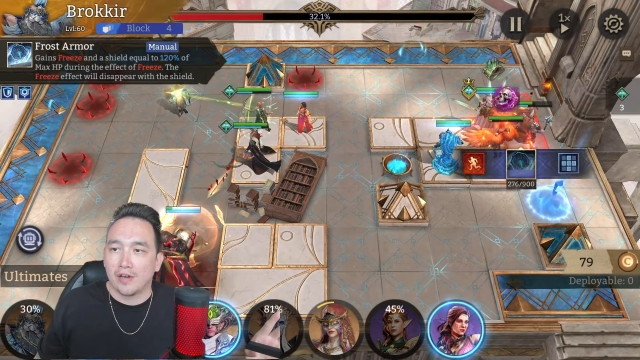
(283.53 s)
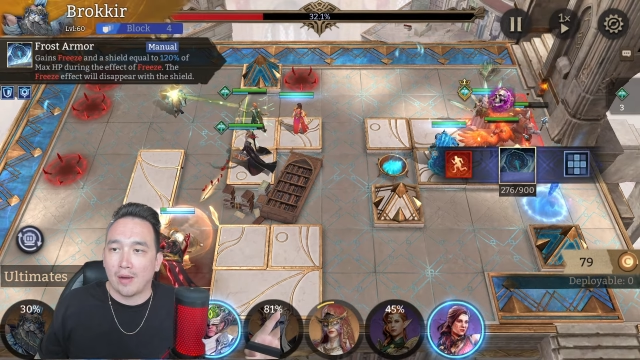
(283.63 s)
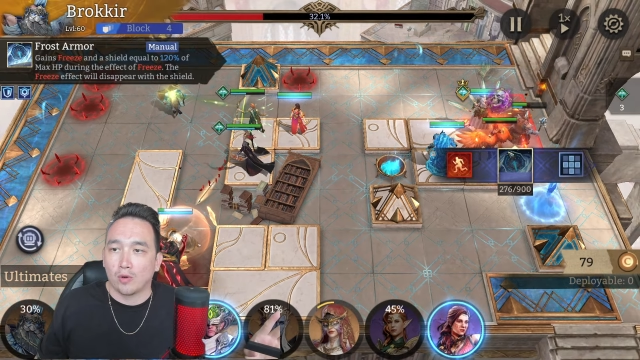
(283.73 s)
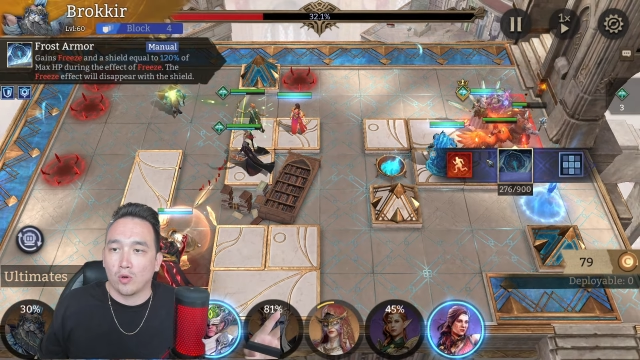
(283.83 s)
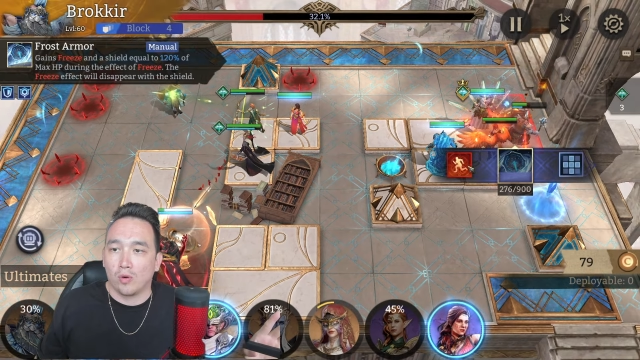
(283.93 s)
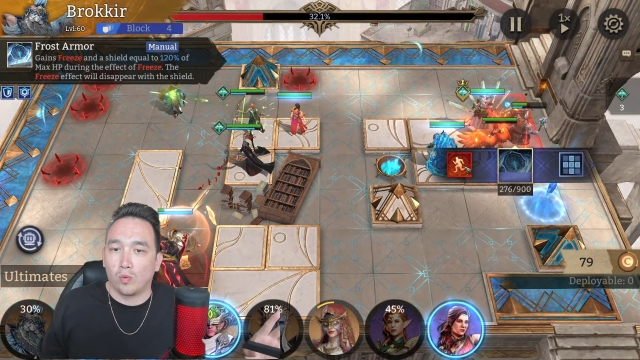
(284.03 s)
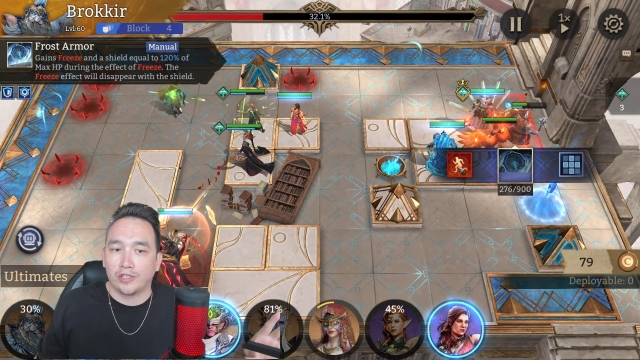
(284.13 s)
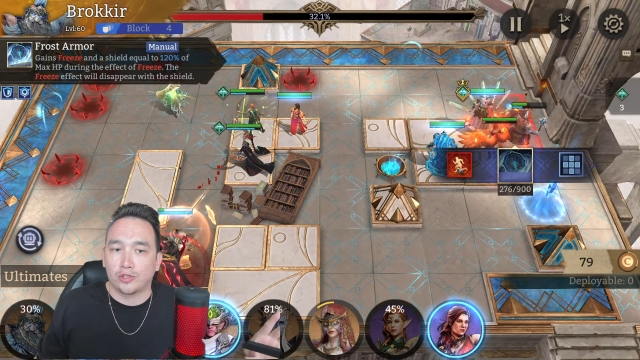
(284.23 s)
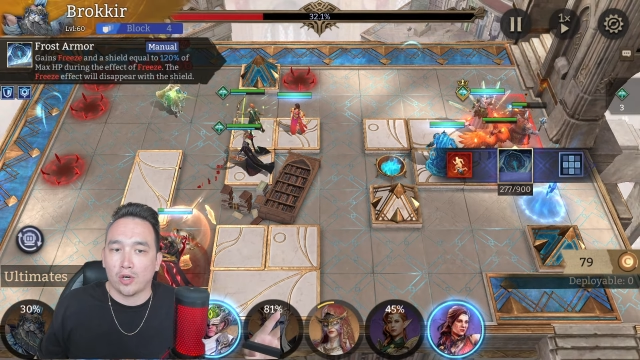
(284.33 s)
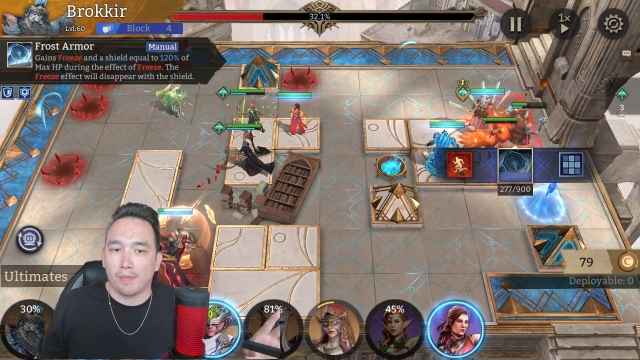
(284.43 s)
now we're going
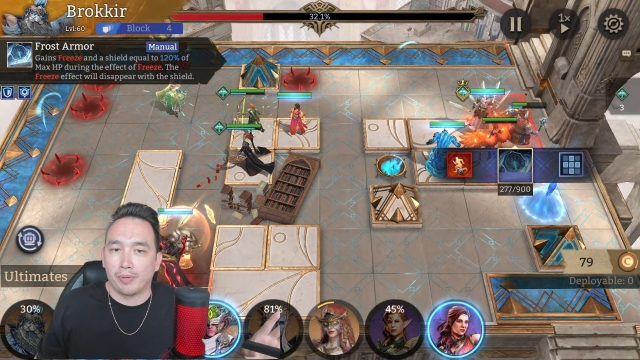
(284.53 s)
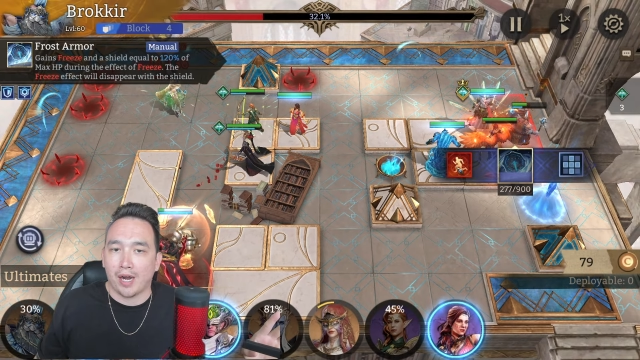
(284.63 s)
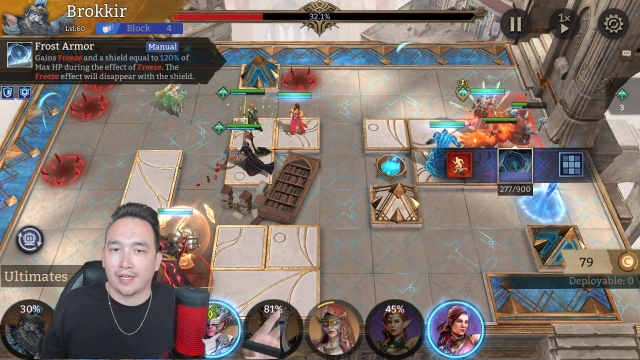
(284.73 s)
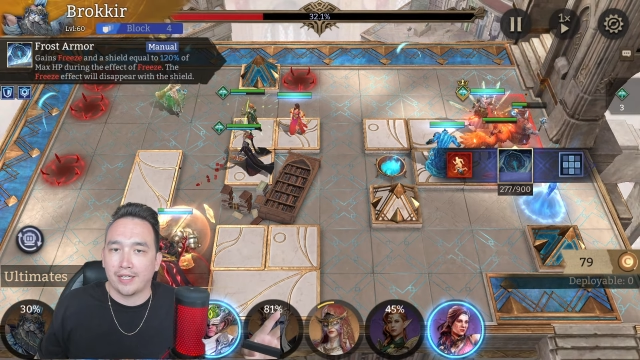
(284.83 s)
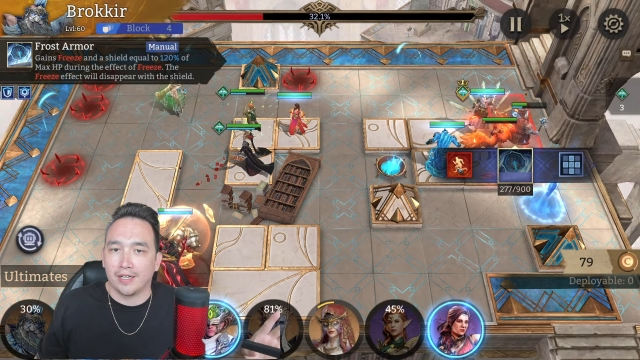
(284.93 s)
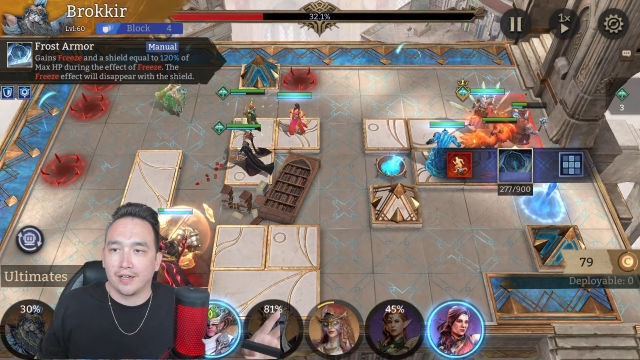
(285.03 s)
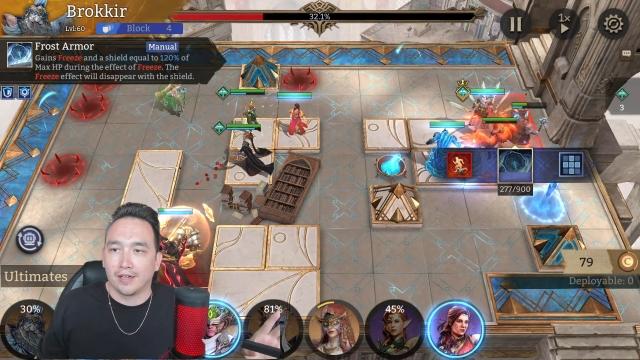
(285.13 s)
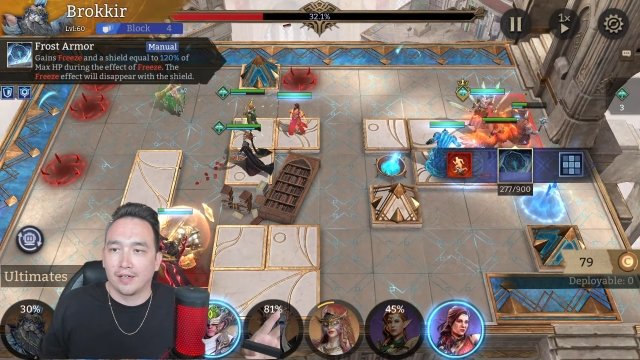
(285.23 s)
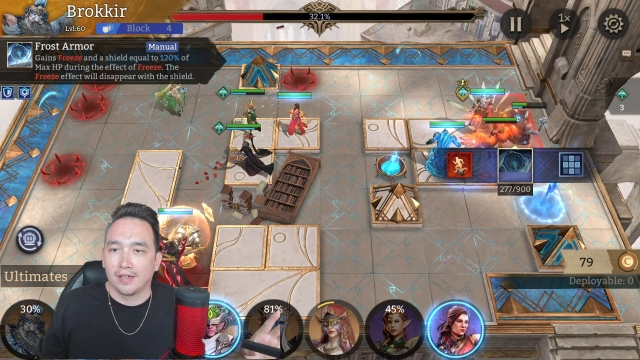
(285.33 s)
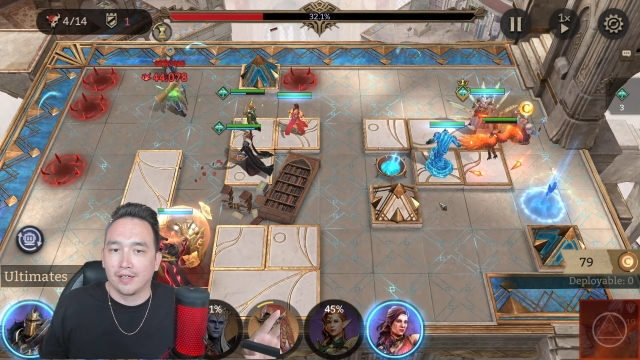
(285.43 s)
withdraw brock
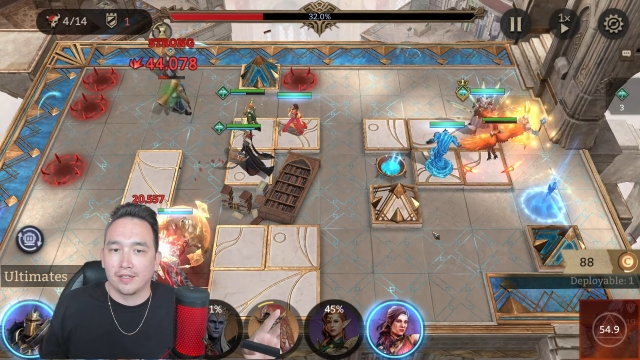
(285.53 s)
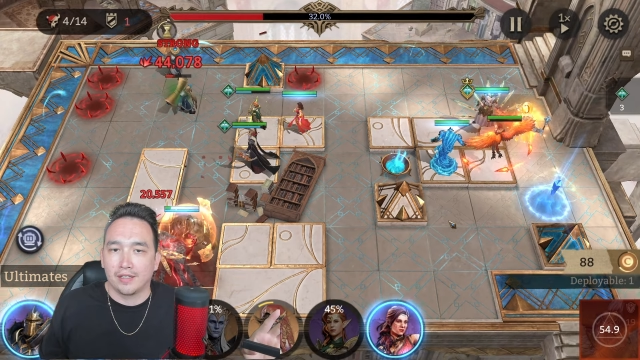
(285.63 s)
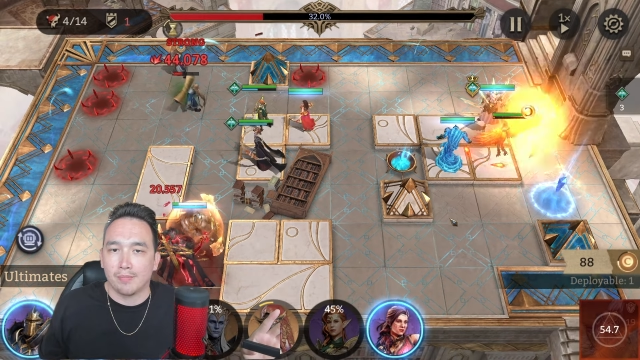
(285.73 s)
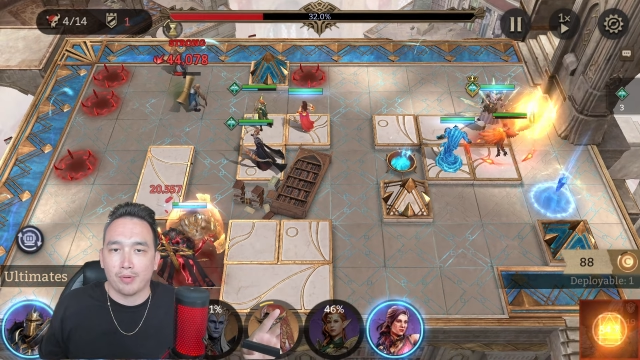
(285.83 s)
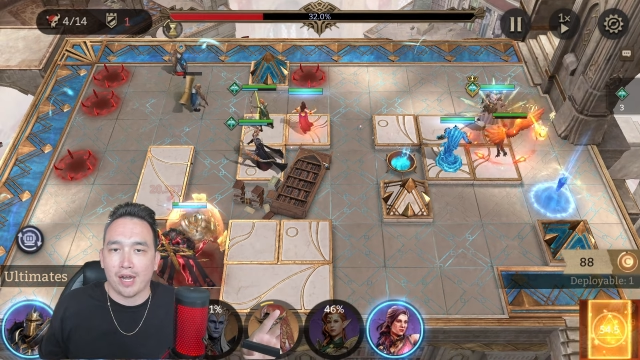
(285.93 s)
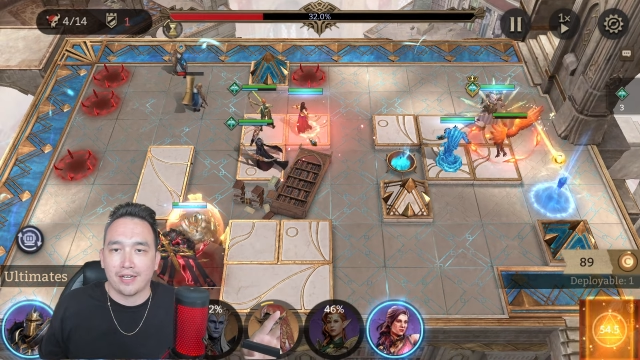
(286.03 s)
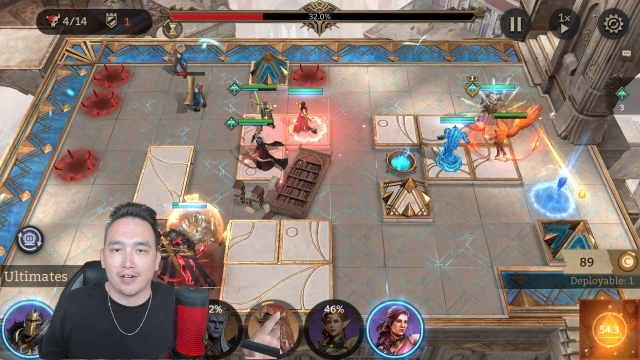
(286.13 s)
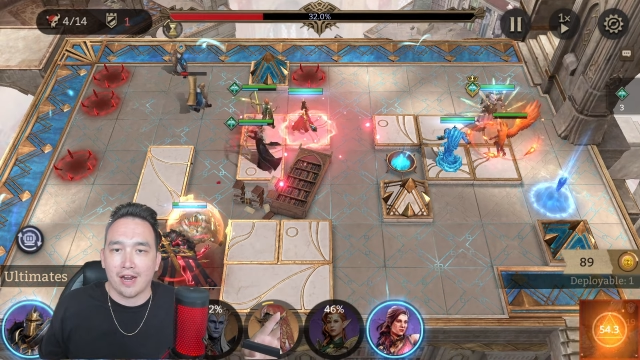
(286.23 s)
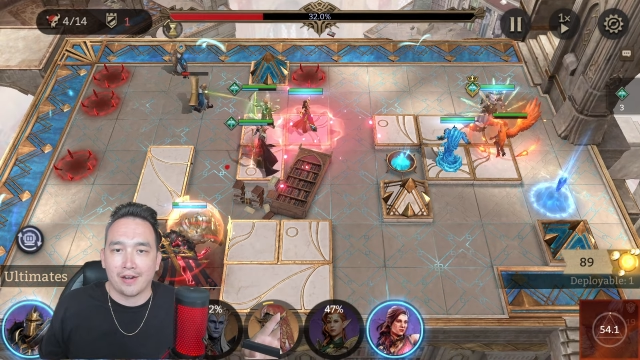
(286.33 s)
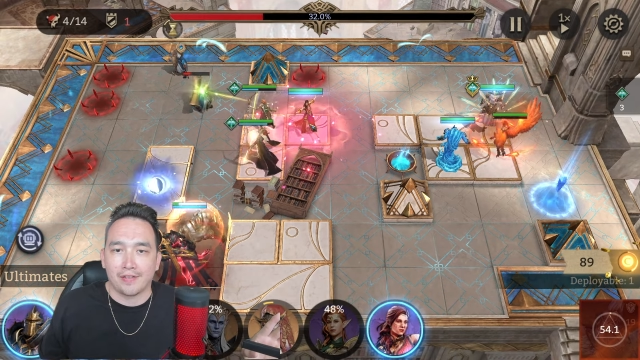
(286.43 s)
here get brock
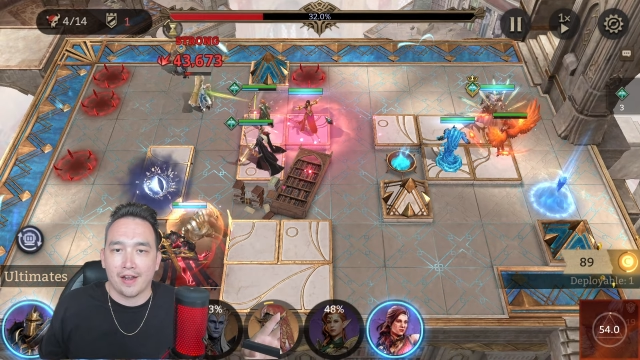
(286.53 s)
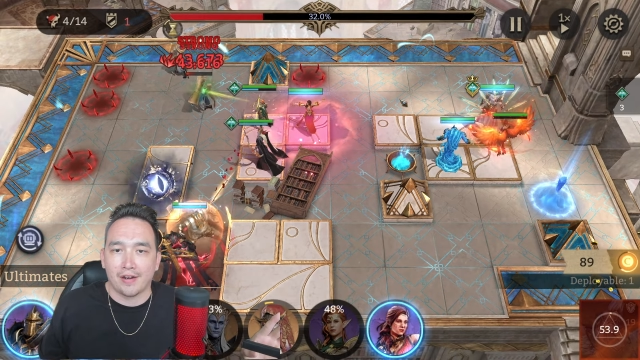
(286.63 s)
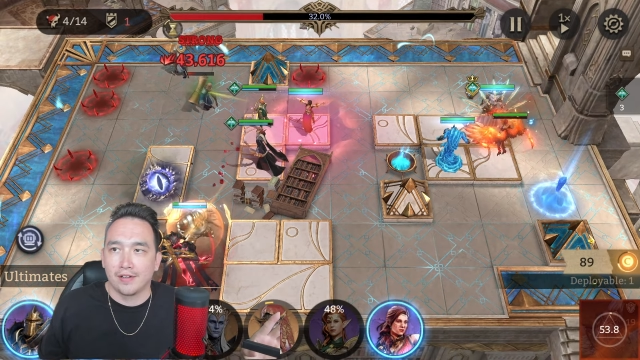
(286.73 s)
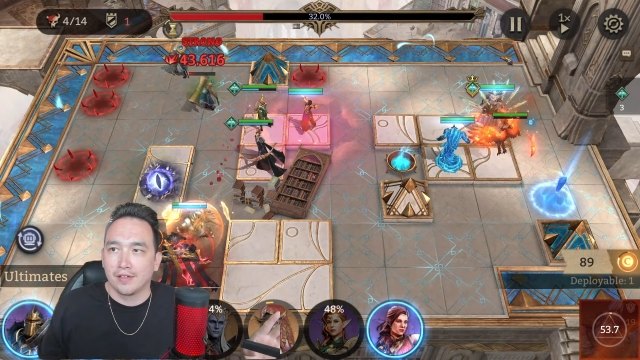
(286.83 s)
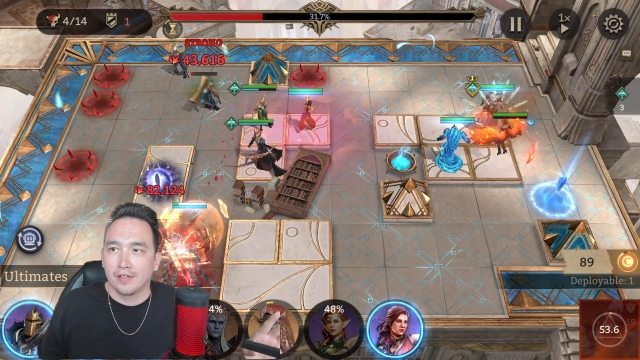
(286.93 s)
here out of there